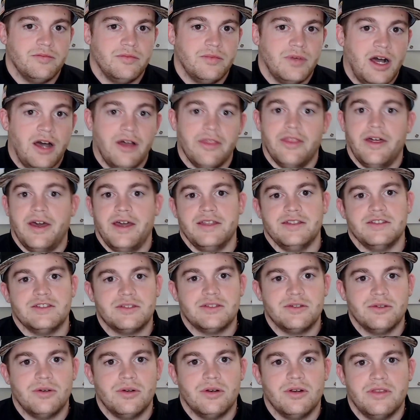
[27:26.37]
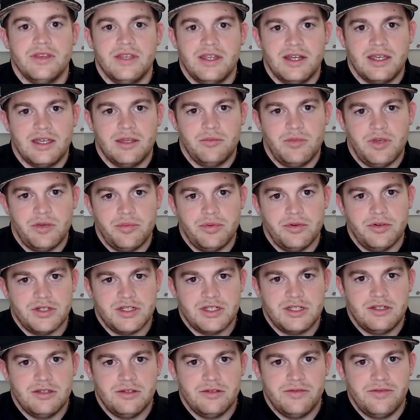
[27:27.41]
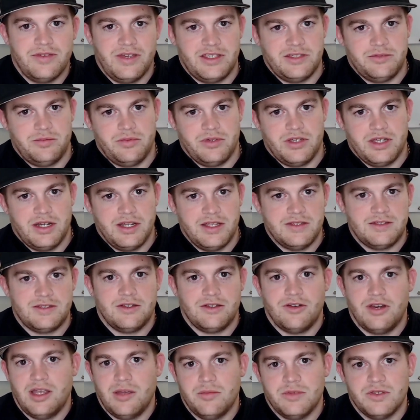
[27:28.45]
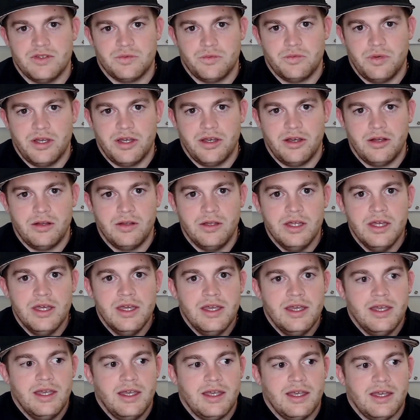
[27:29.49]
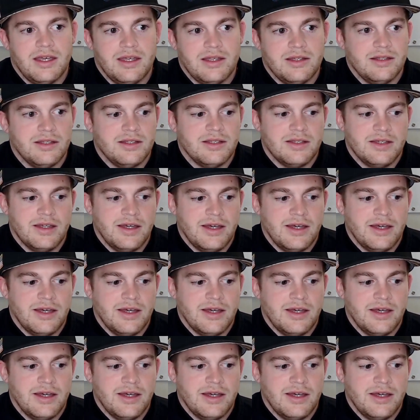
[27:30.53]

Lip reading: online store, and then it can be pushed to Facebook and Instagram as well. And,